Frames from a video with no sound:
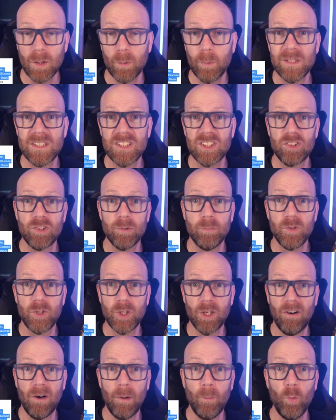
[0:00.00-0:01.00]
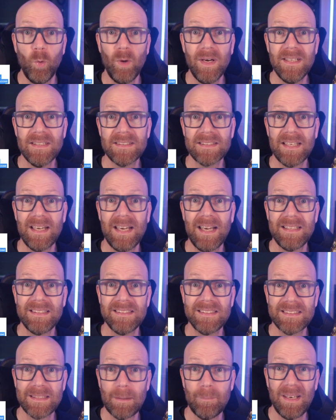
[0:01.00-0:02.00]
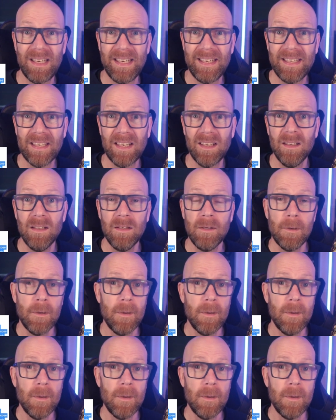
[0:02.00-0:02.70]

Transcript: which is from durum wheat and semolina.